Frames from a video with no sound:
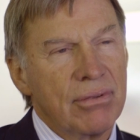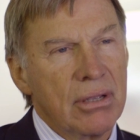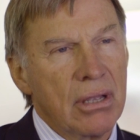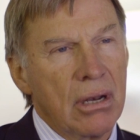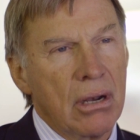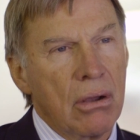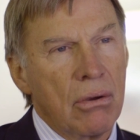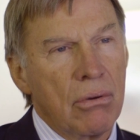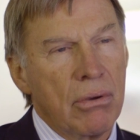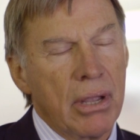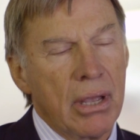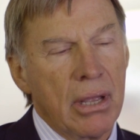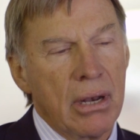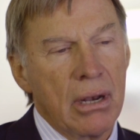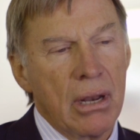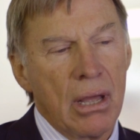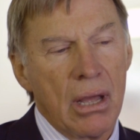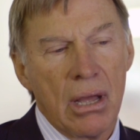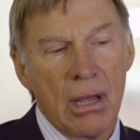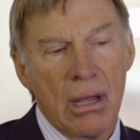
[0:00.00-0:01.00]
you know,
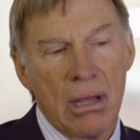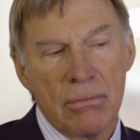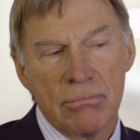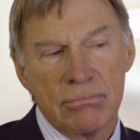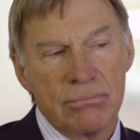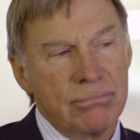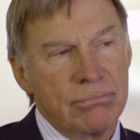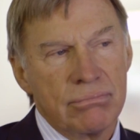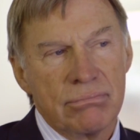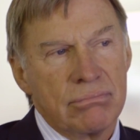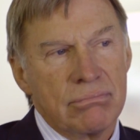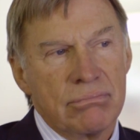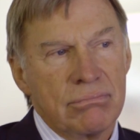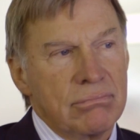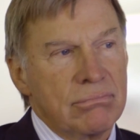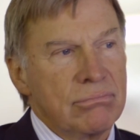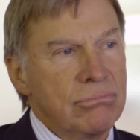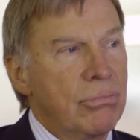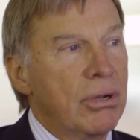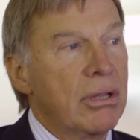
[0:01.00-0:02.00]
and I'm
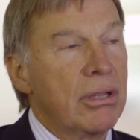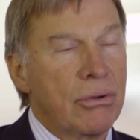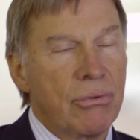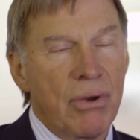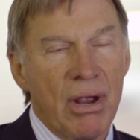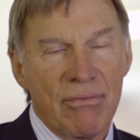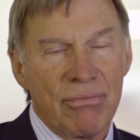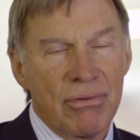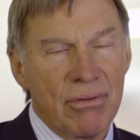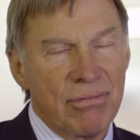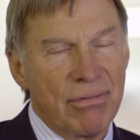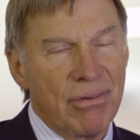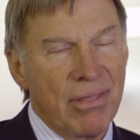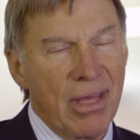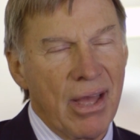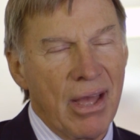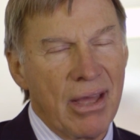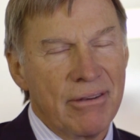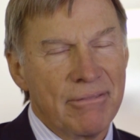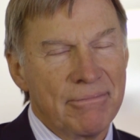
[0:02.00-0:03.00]
really grateful for
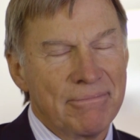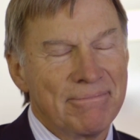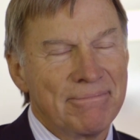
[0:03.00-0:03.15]
that.